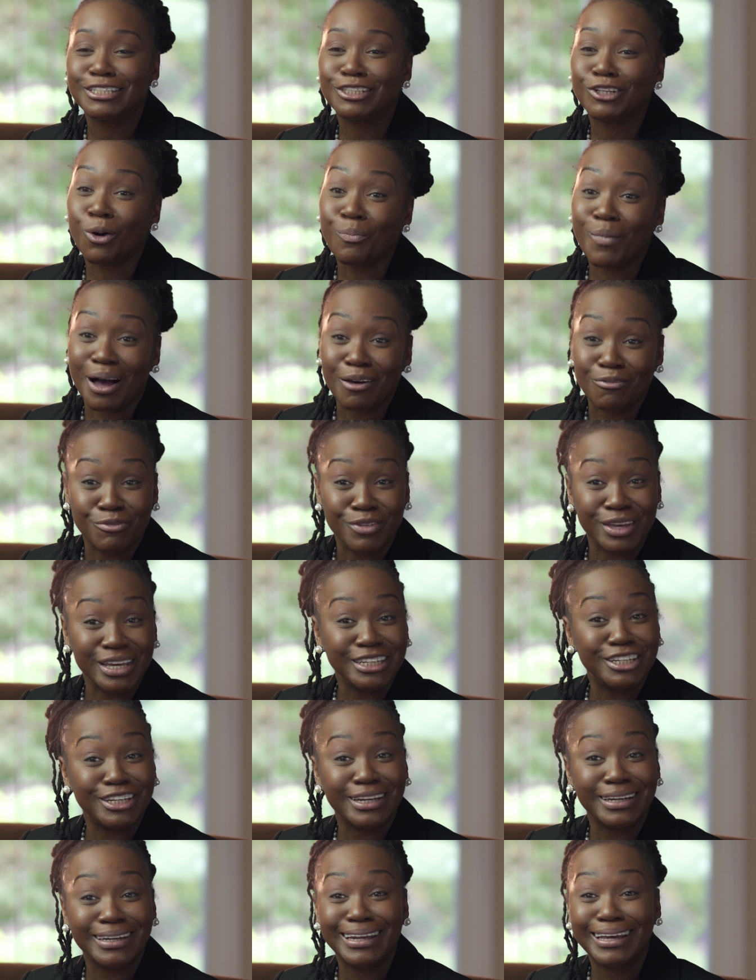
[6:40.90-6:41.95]
So my
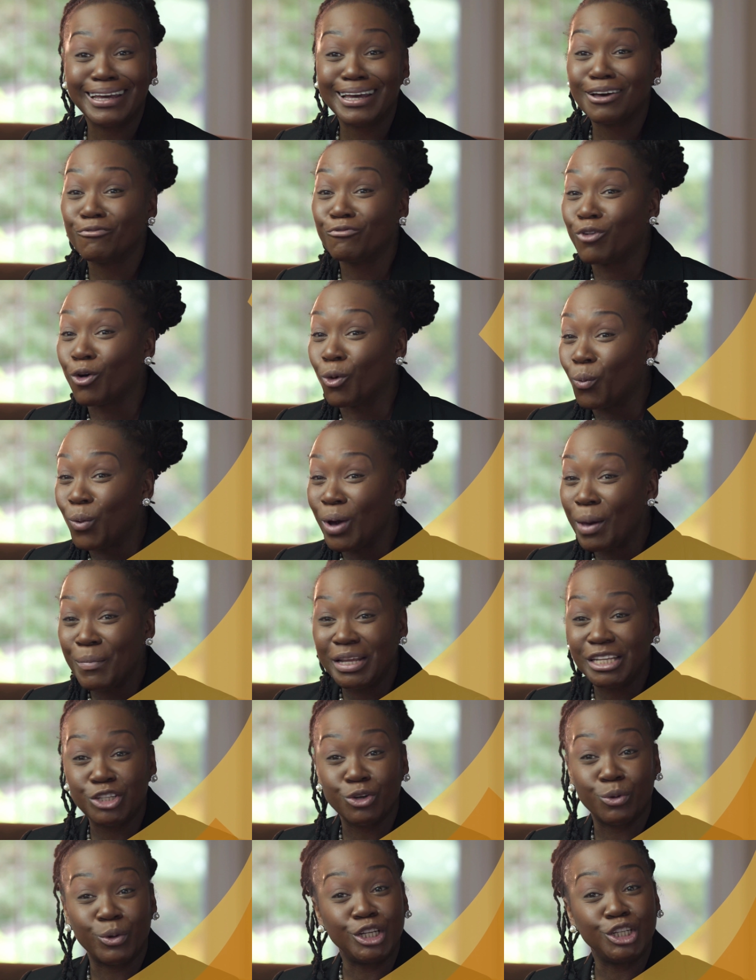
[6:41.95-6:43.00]
vision for women
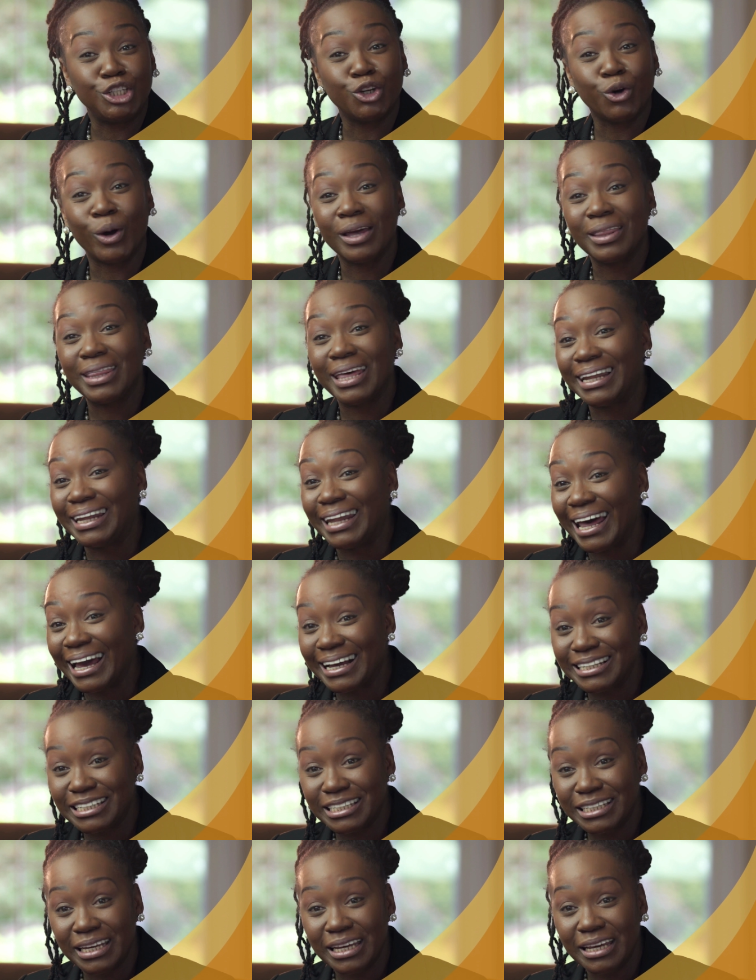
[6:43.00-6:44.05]
to enjoy their
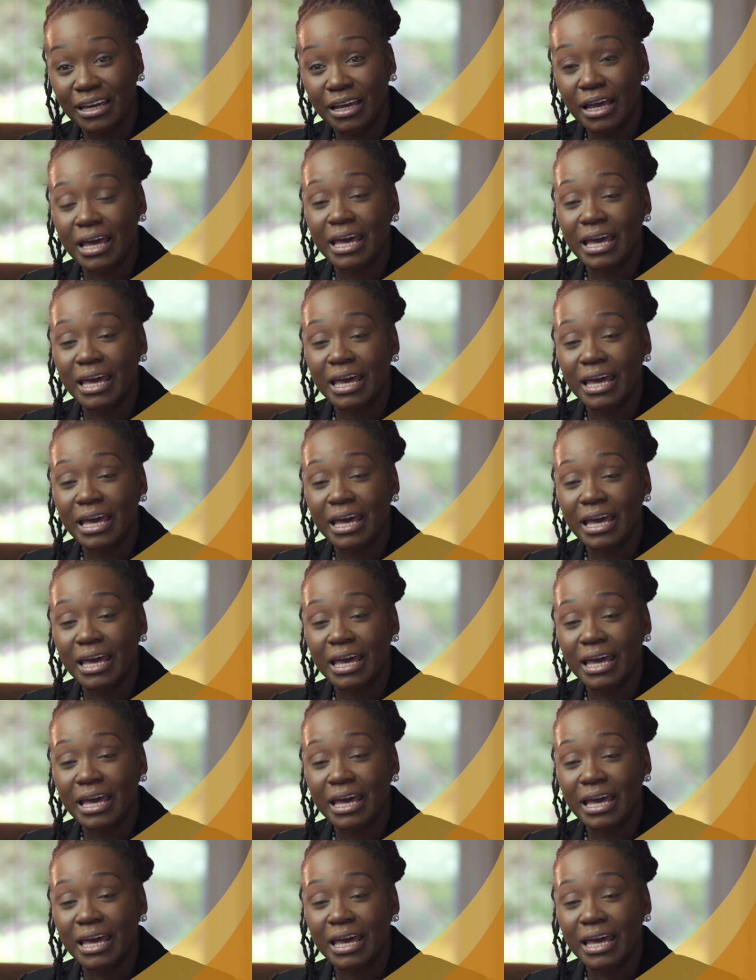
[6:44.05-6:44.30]
legacy